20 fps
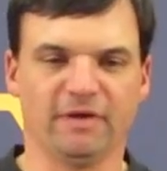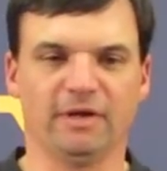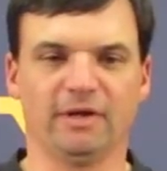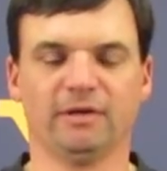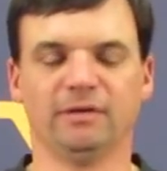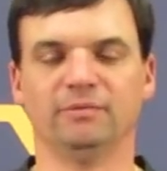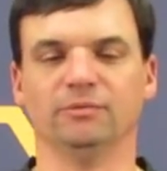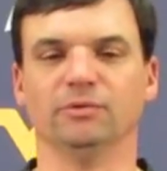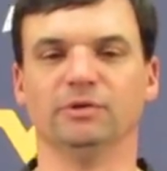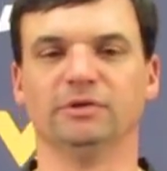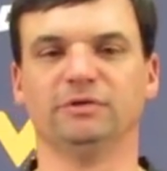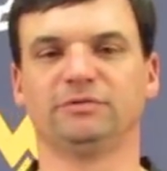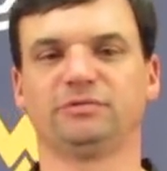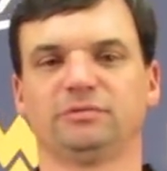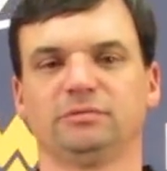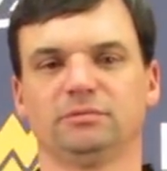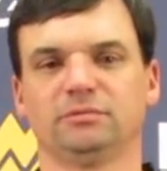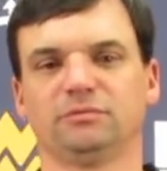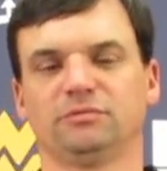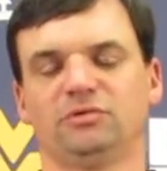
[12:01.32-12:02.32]
thought it
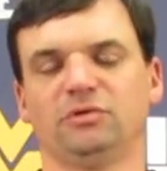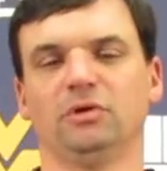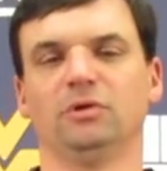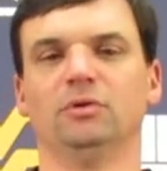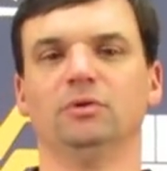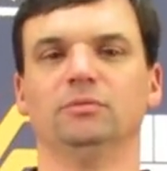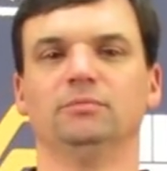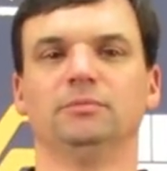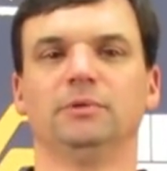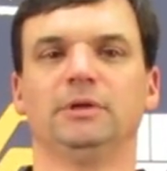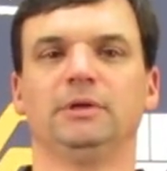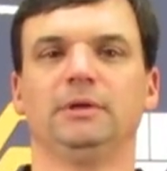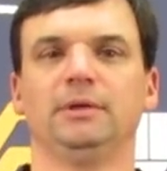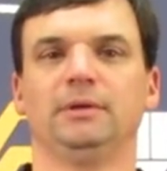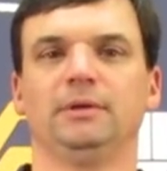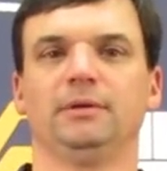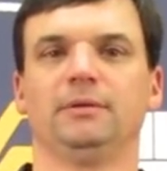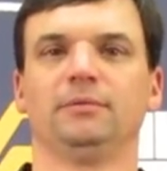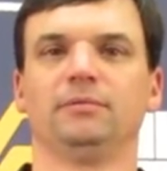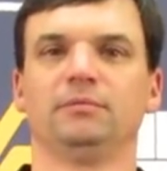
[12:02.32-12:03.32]
was. So,
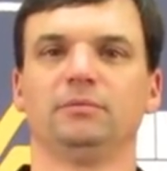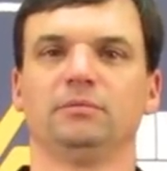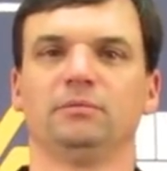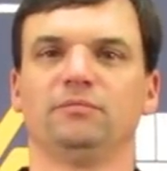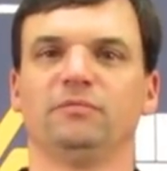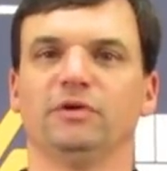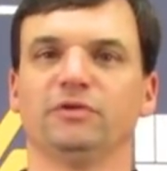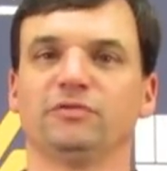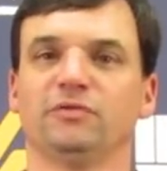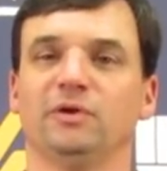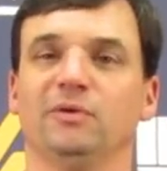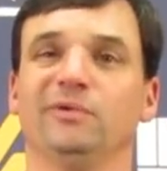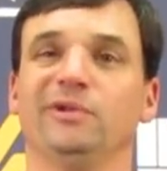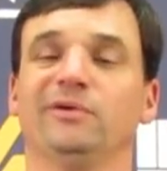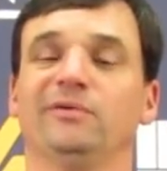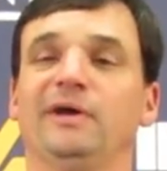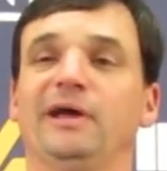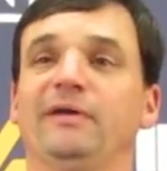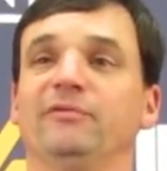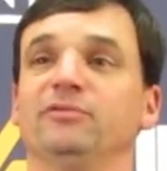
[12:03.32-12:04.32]
first of all, we
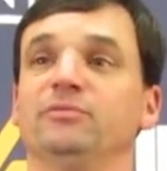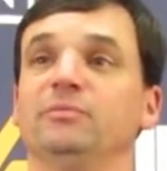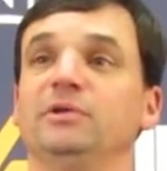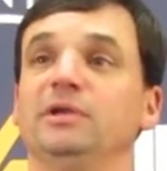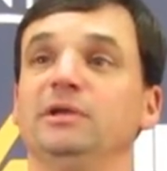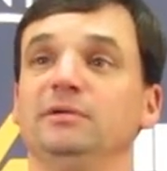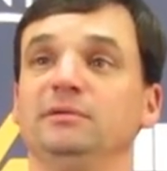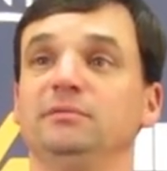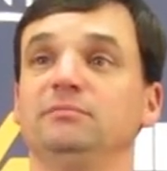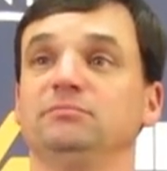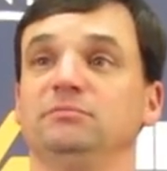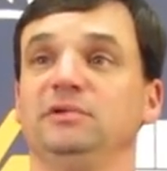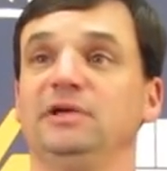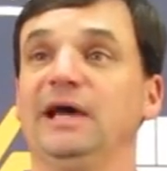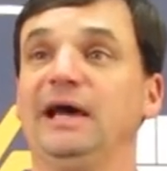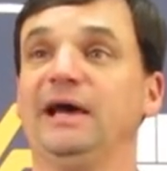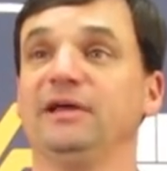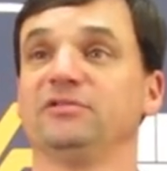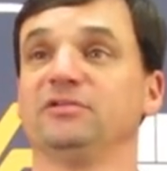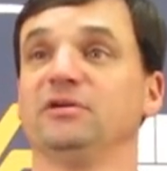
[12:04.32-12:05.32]
don't have as many
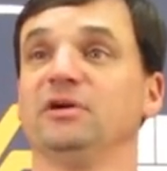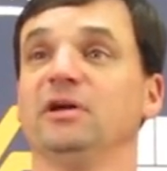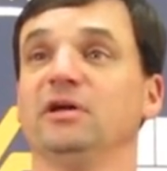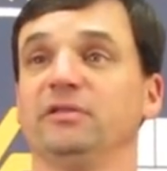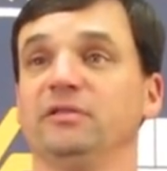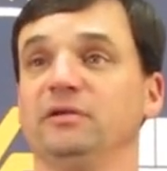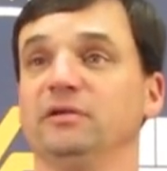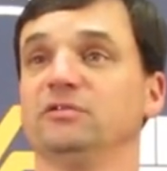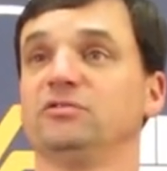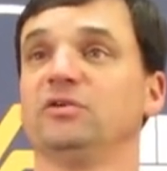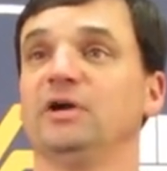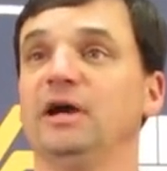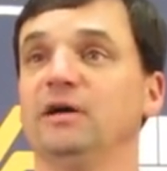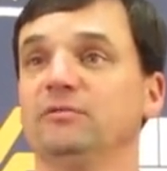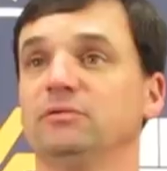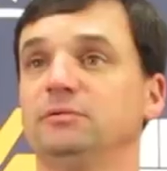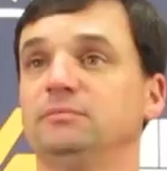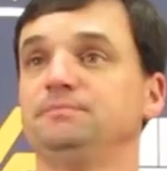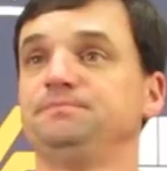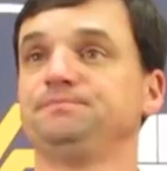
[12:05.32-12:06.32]
guys that are healthy to
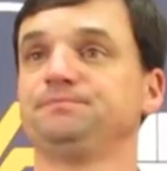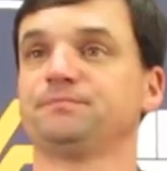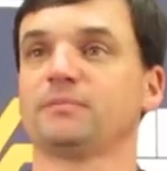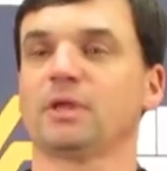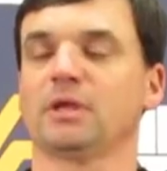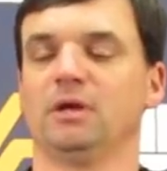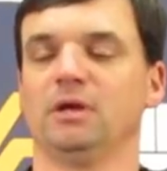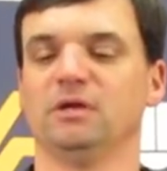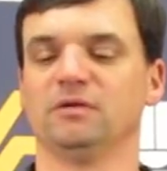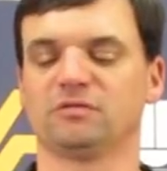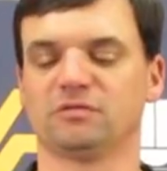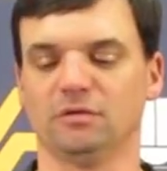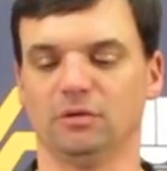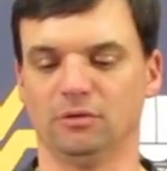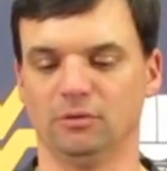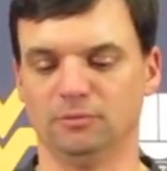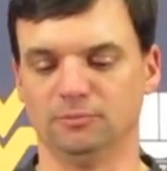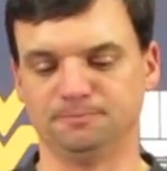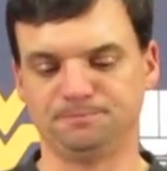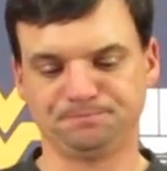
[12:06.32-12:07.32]
travel. And
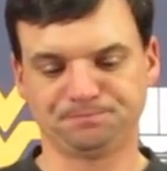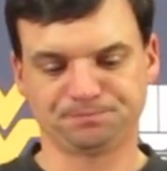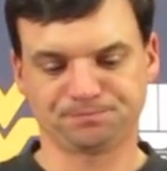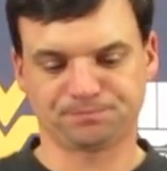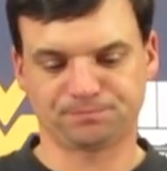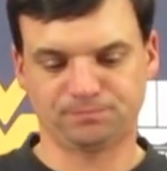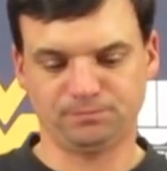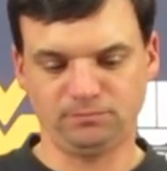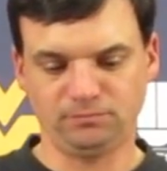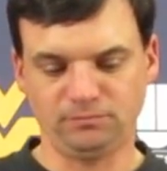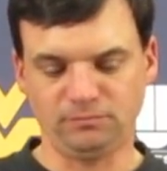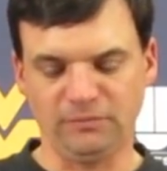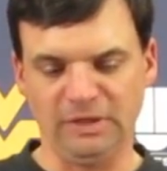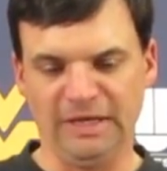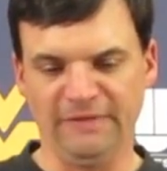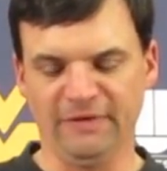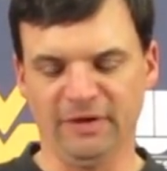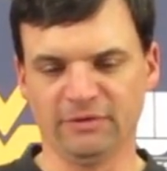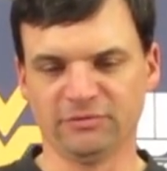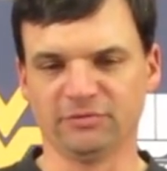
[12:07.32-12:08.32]
so
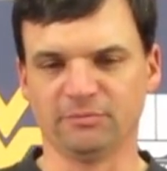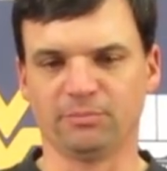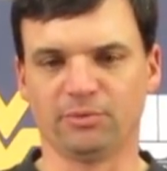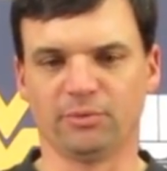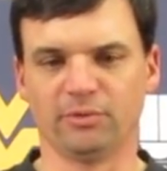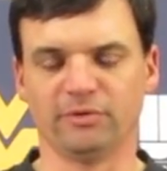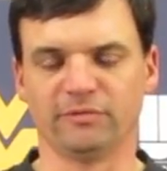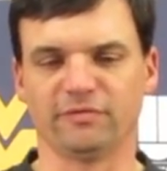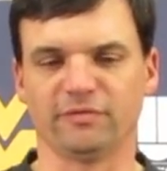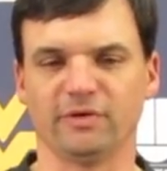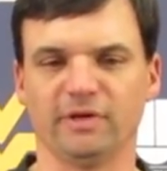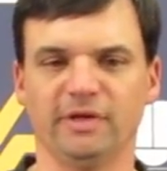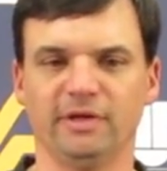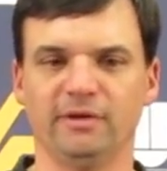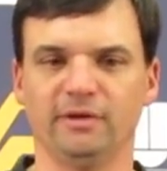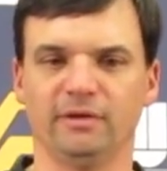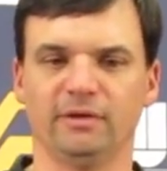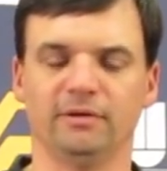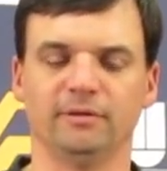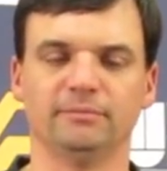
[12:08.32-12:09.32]
I thought it was important for
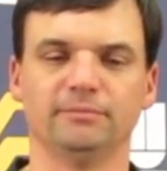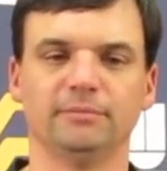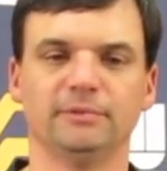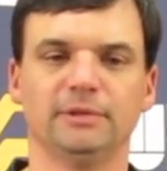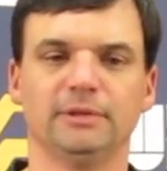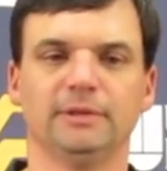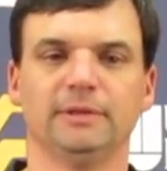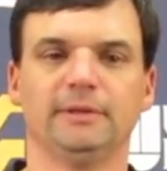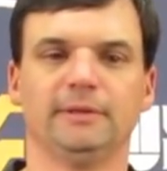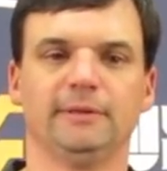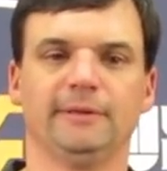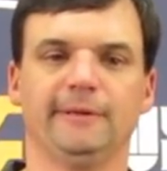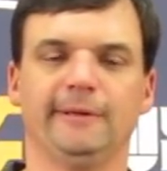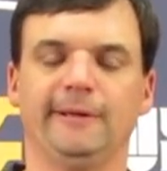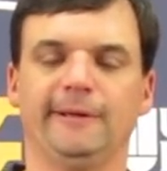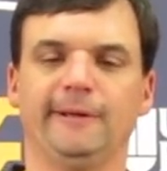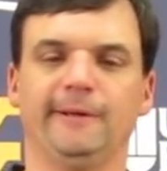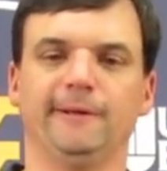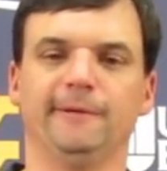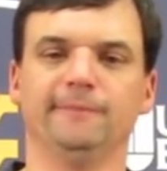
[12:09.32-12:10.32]
him
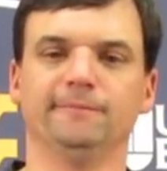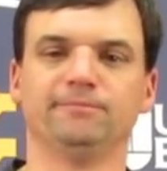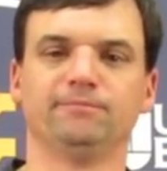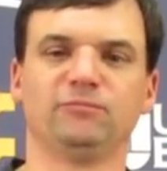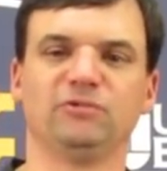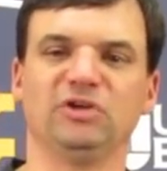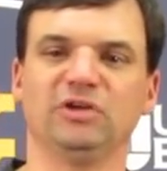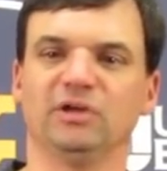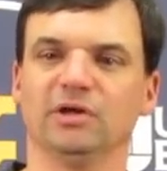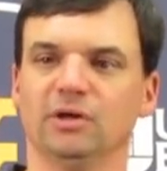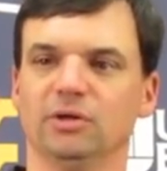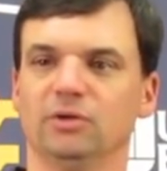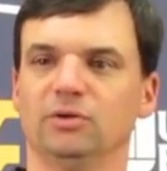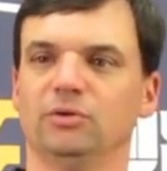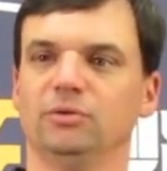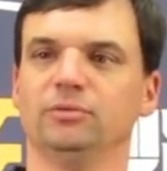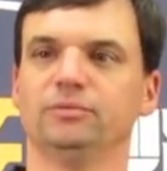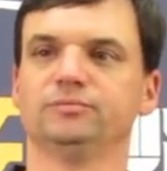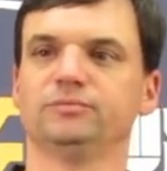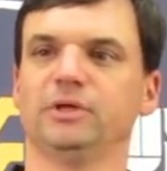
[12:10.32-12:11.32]
to
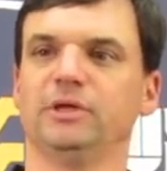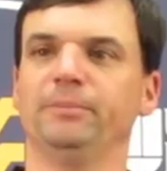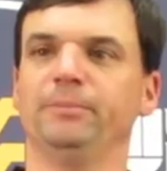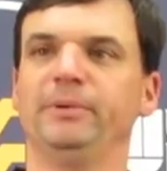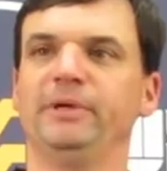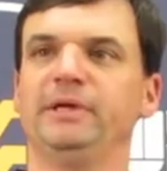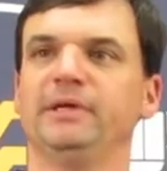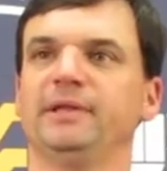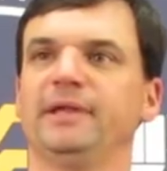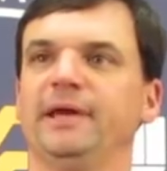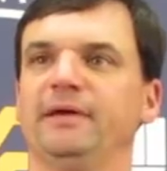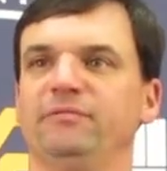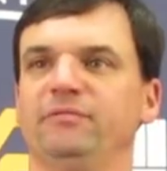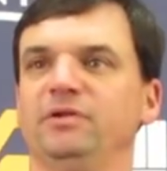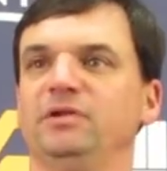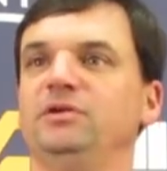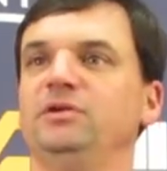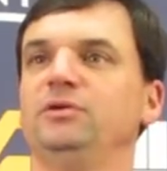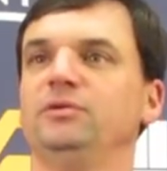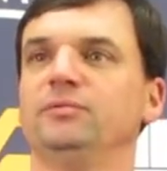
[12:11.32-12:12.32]
go and be in that
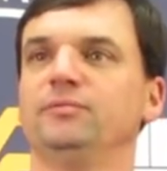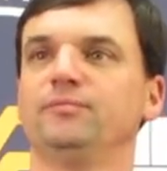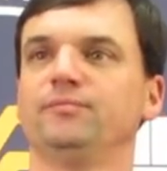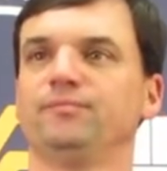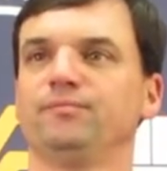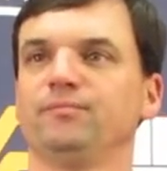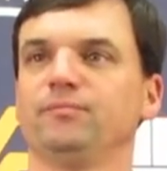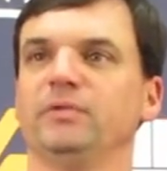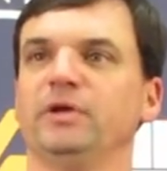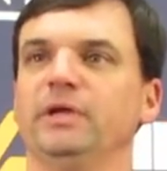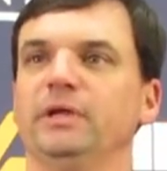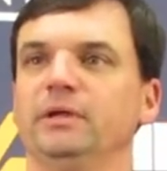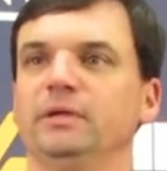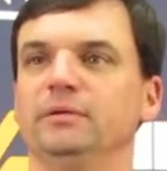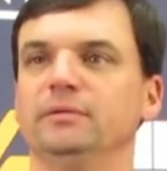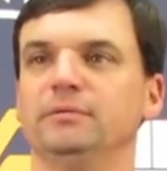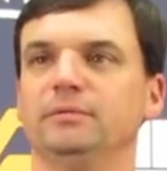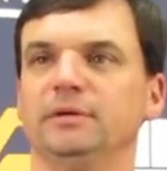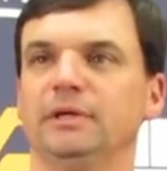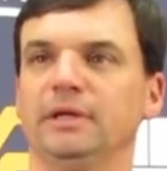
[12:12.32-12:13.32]
venue
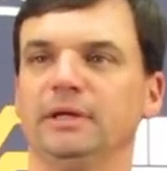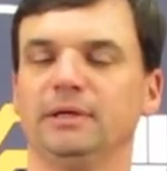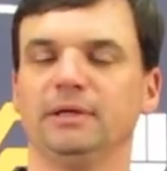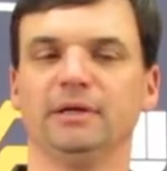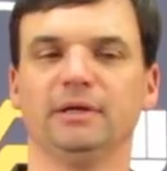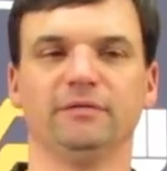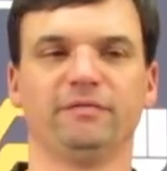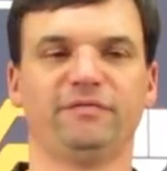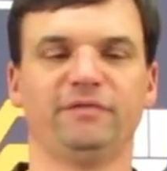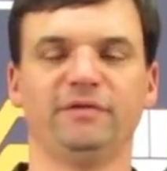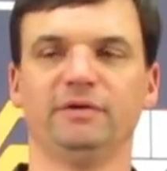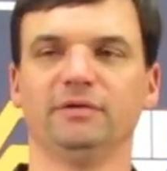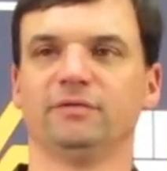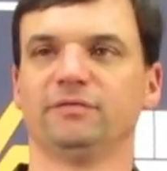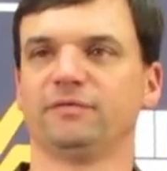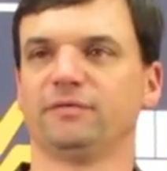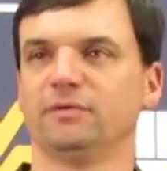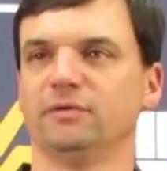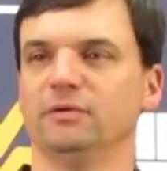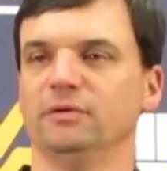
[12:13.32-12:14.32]
and get a feel
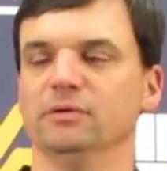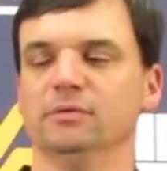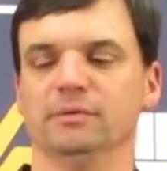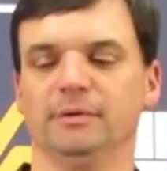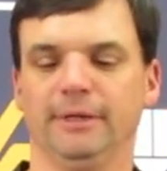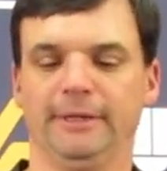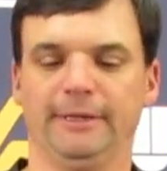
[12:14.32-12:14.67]
for